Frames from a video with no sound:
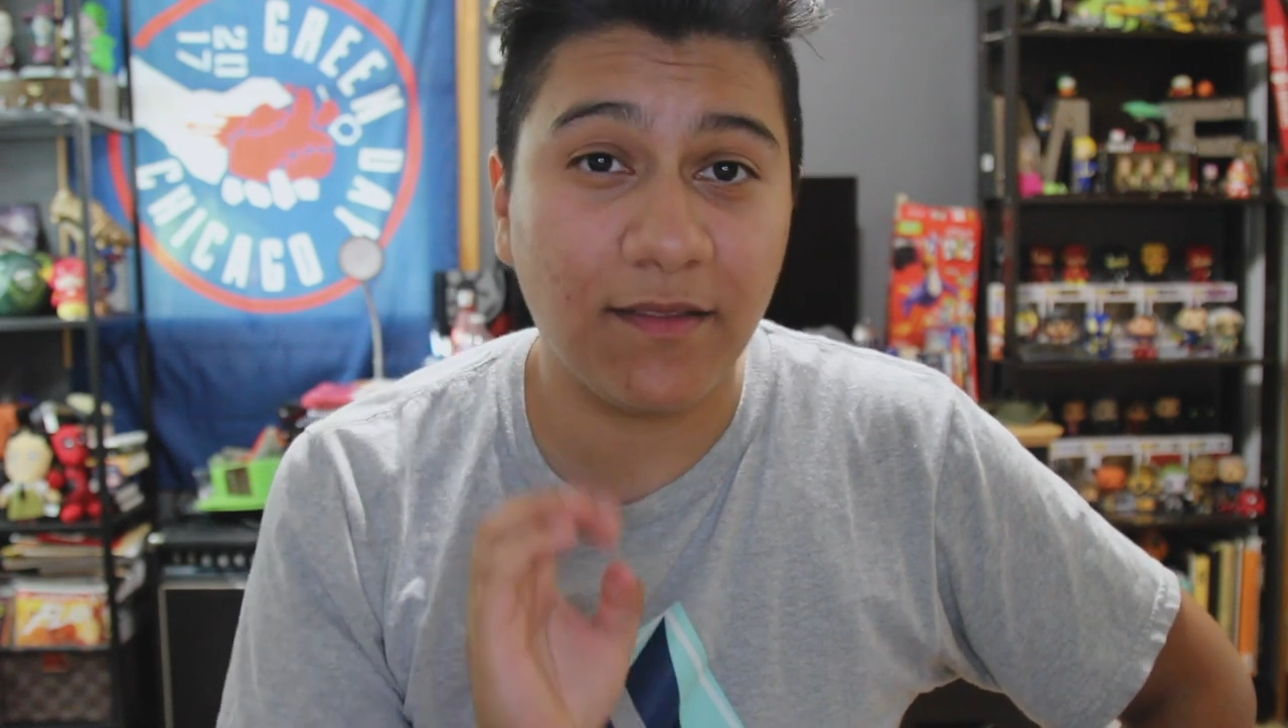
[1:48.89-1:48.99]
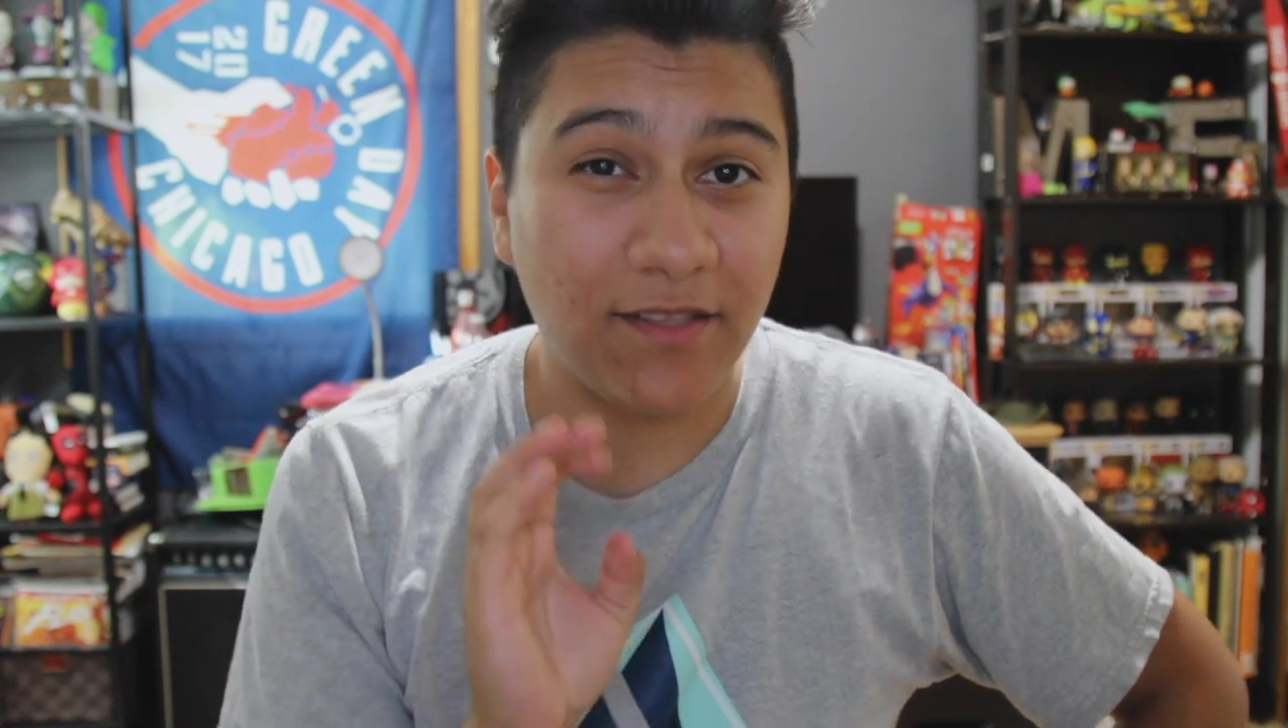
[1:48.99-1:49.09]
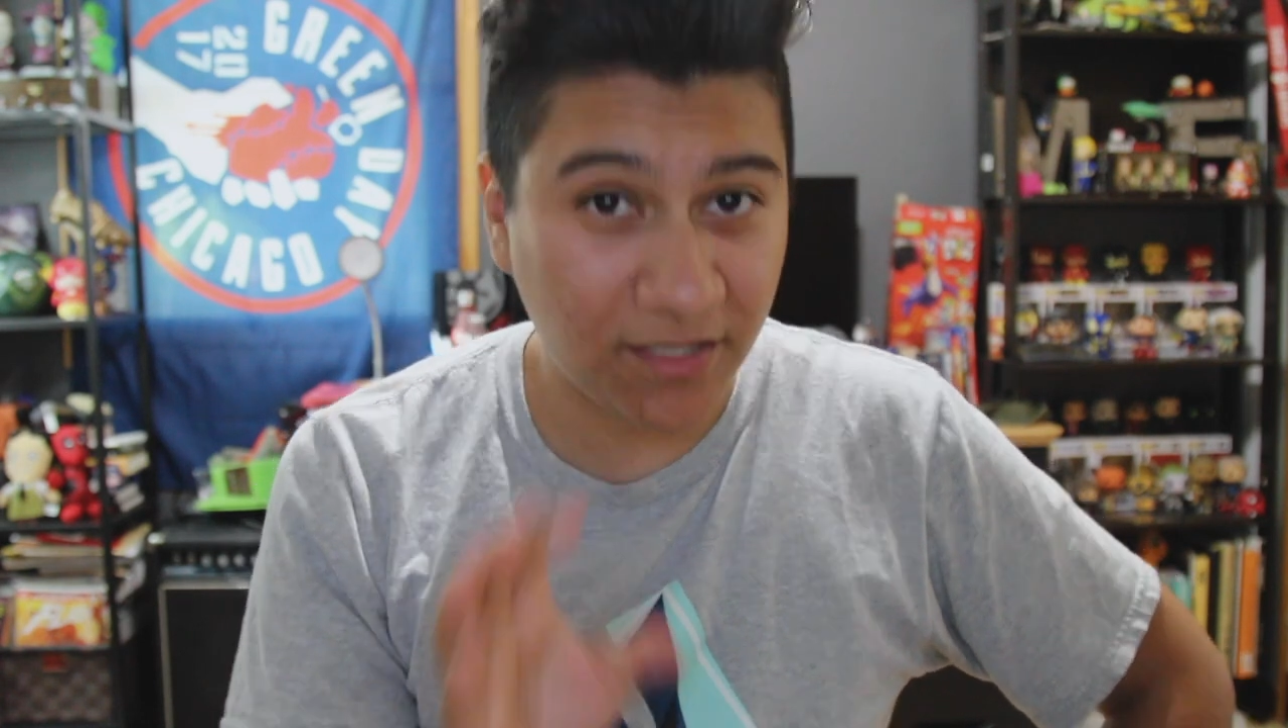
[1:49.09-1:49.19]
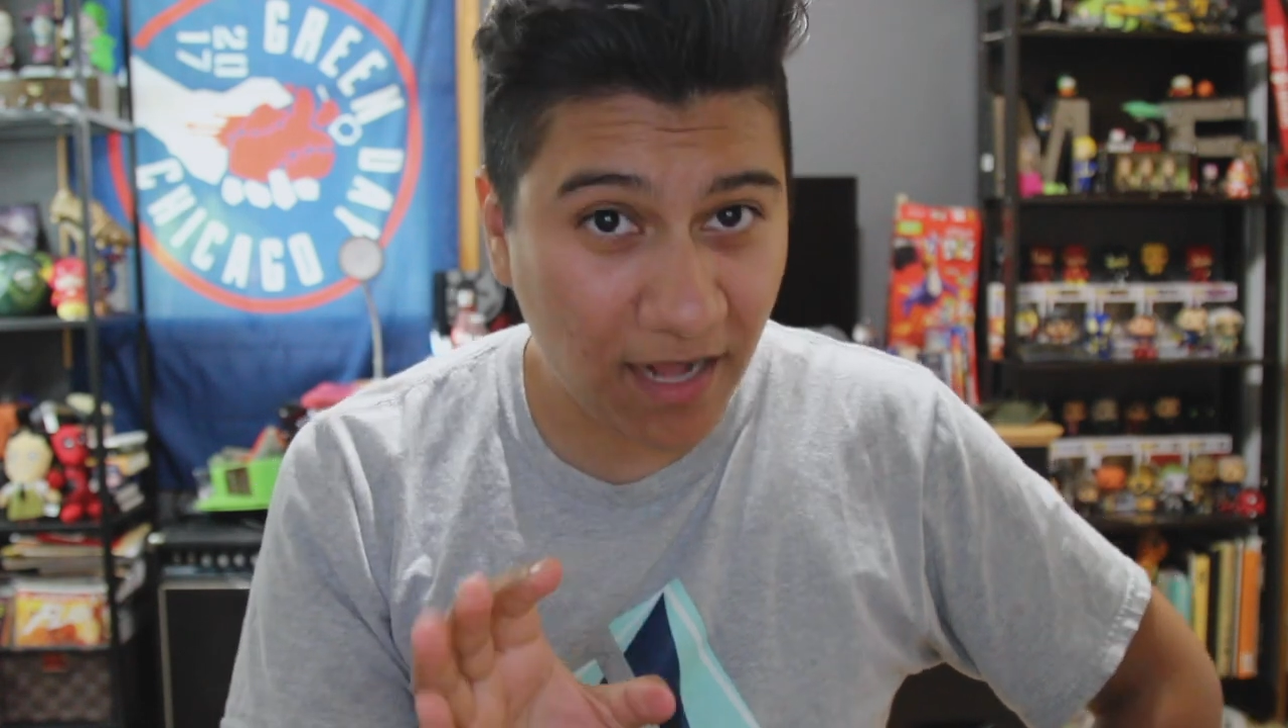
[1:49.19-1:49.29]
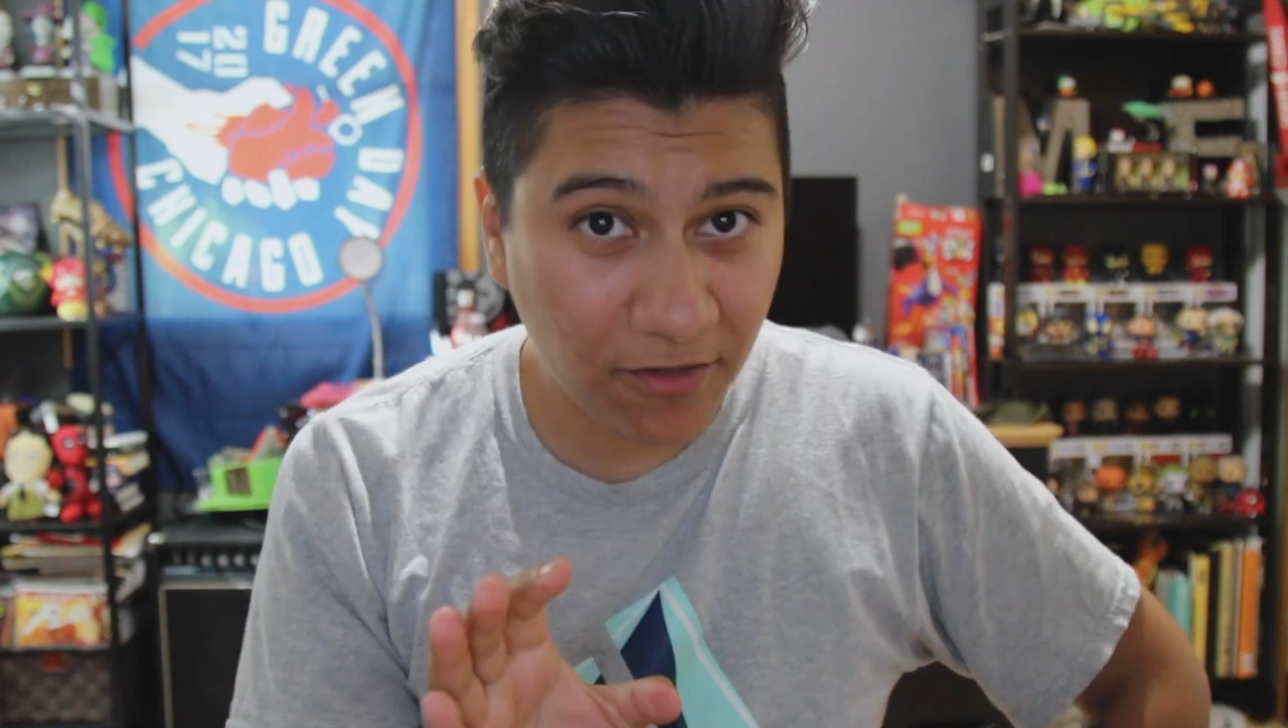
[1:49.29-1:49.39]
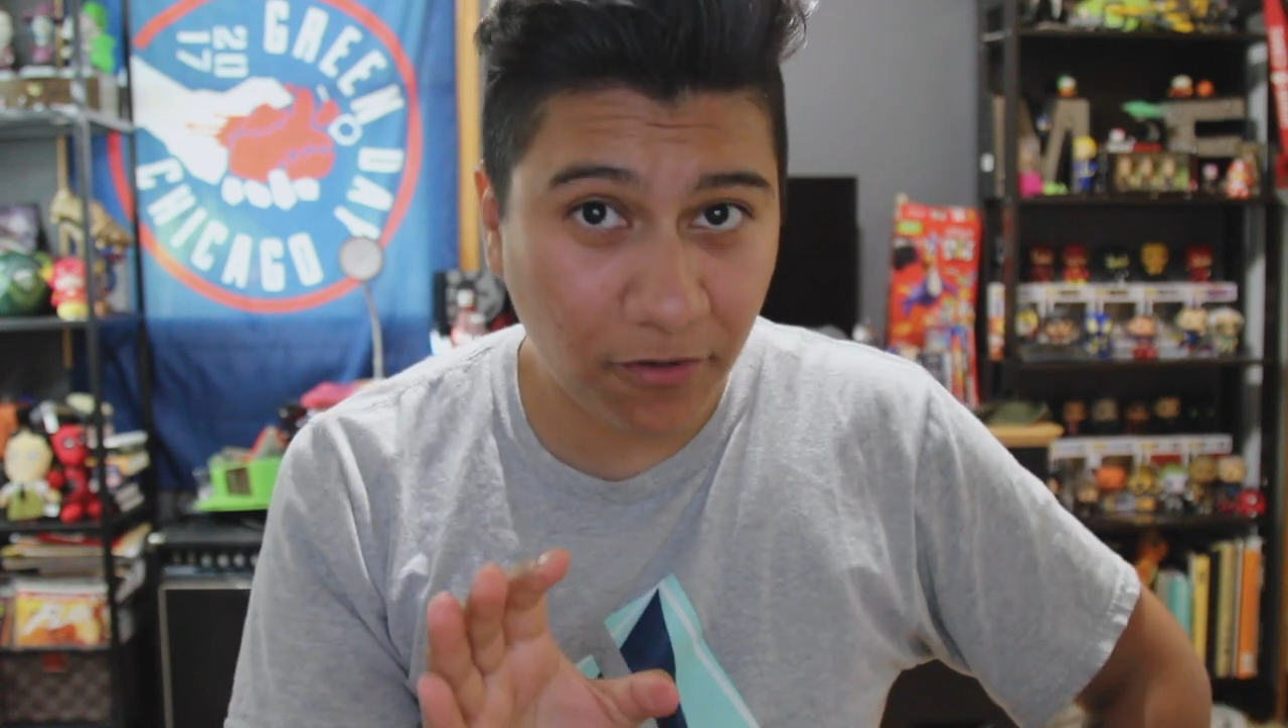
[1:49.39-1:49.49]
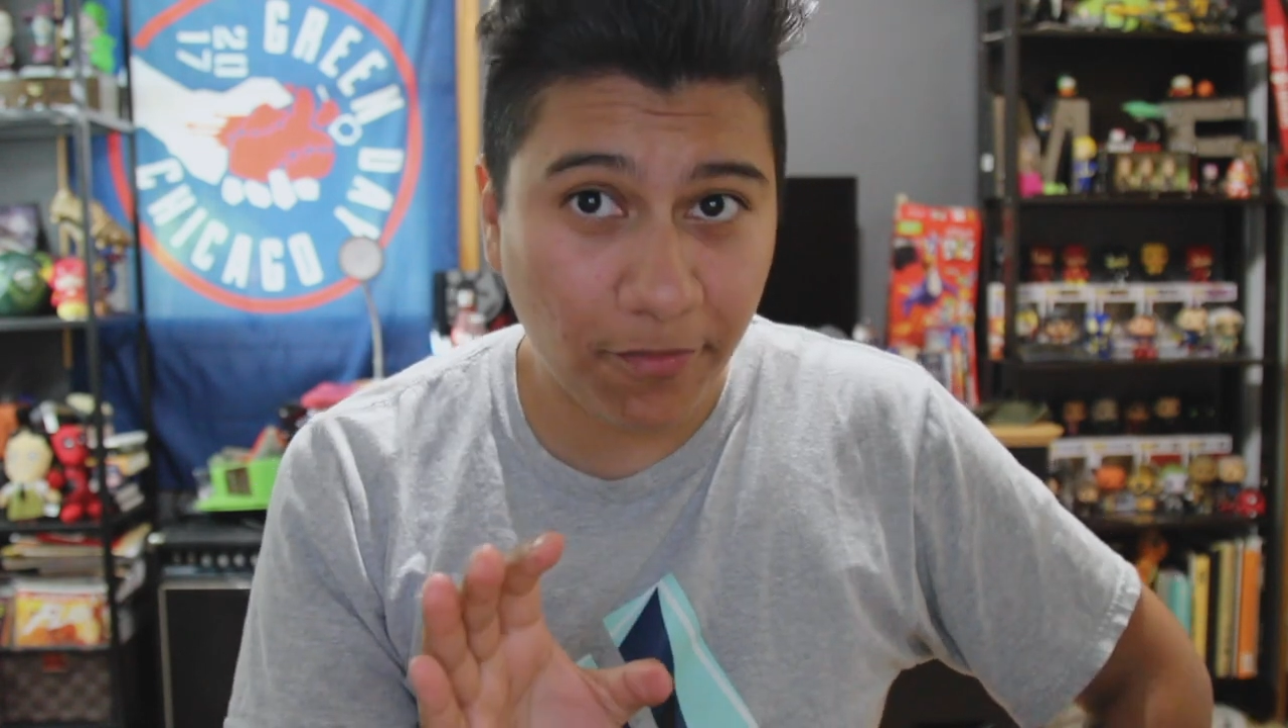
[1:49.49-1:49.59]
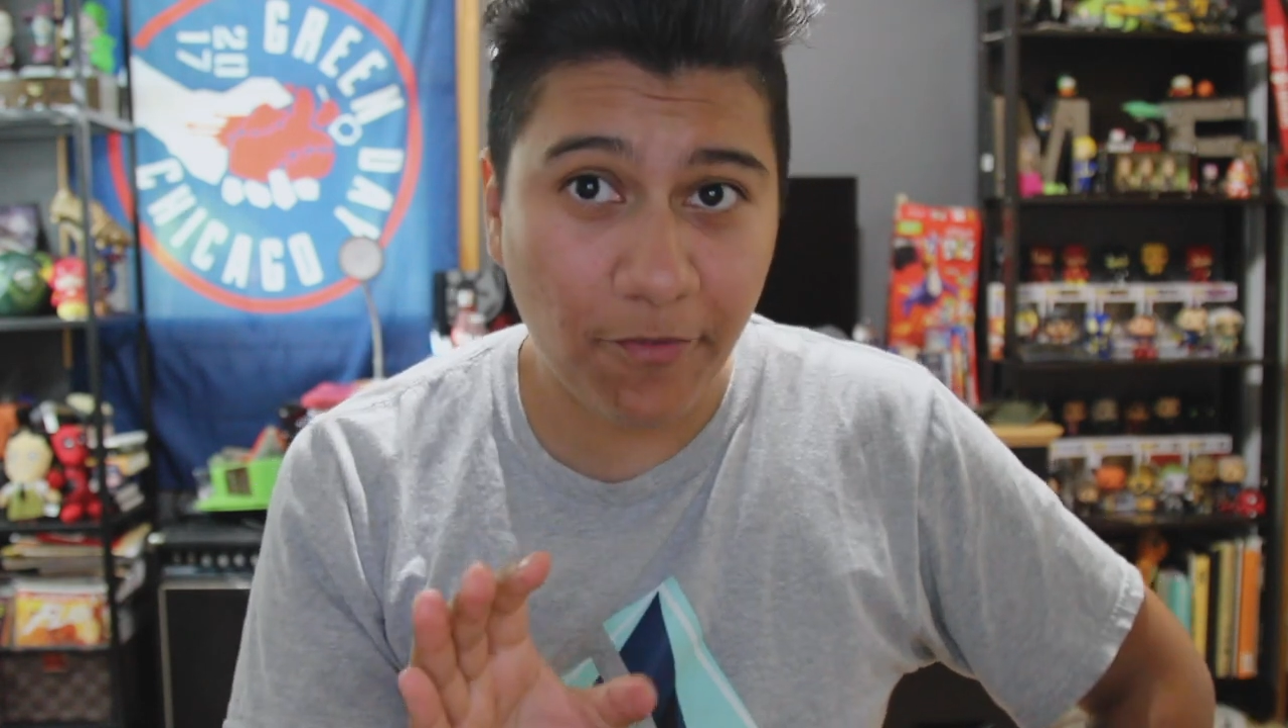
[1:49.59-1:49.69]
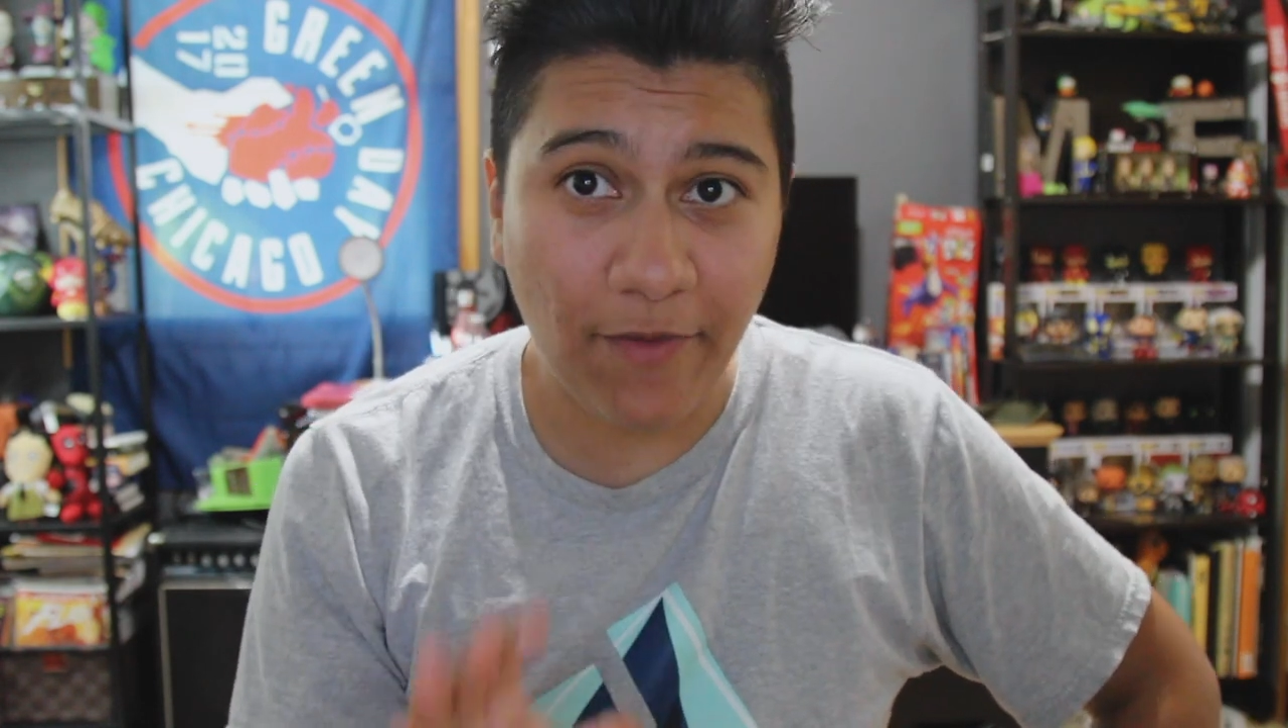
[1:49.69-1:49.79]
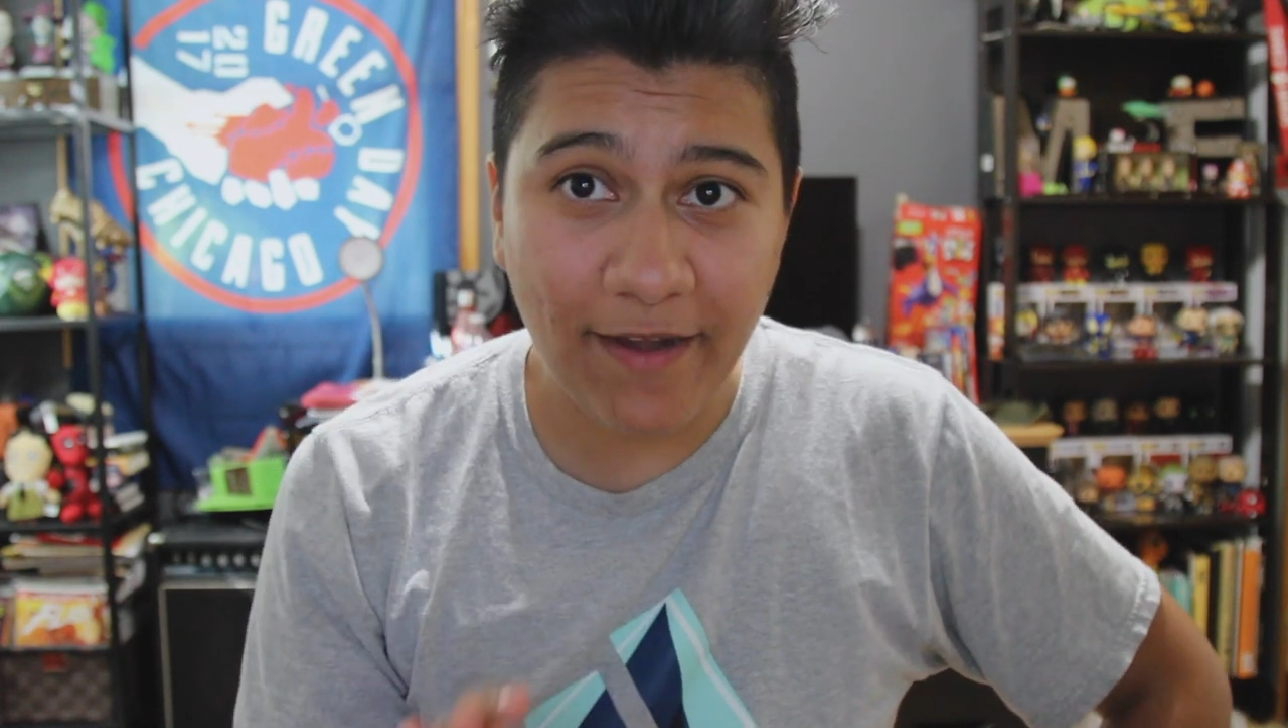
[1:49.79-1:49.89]
They're
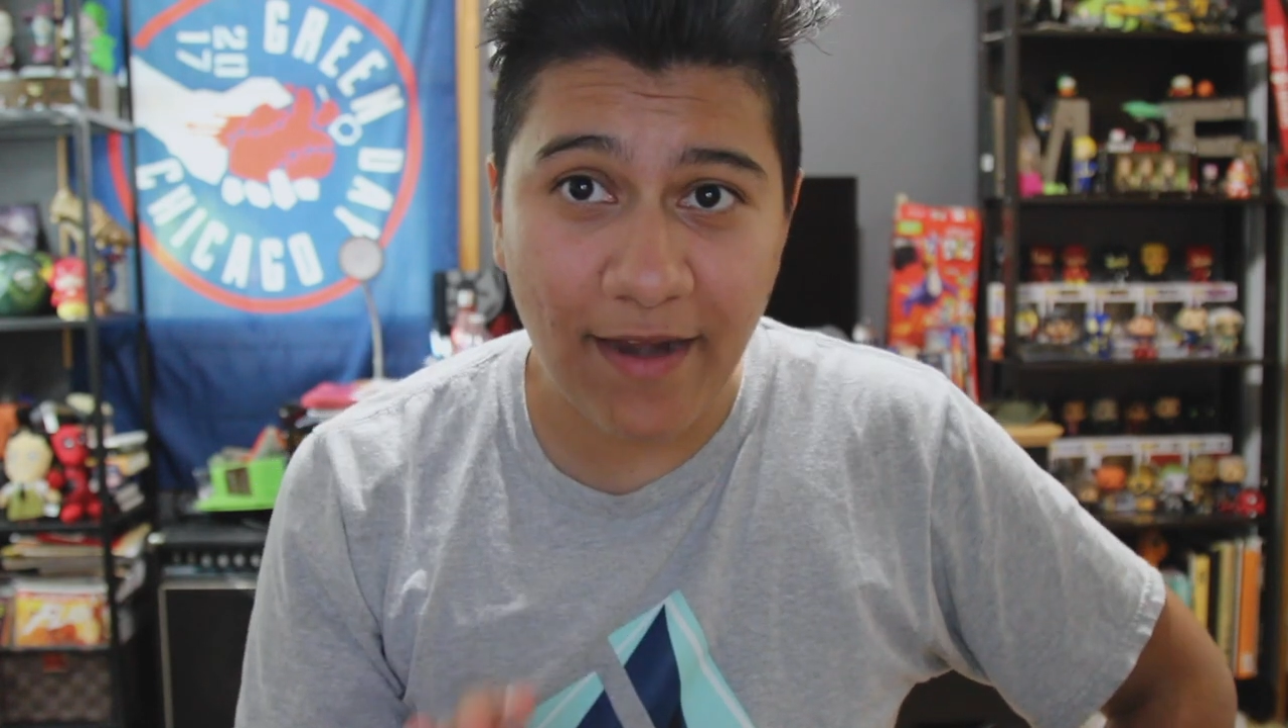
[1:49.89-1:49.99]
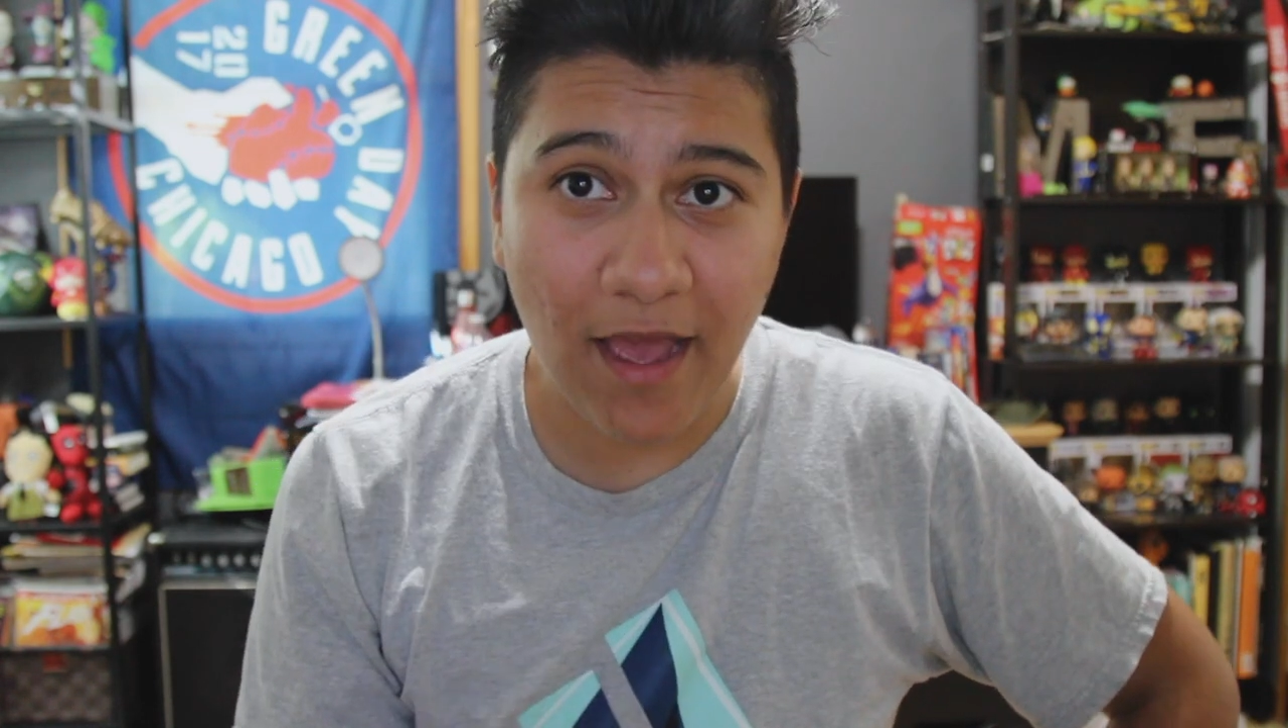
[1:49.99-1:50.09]
tolerable right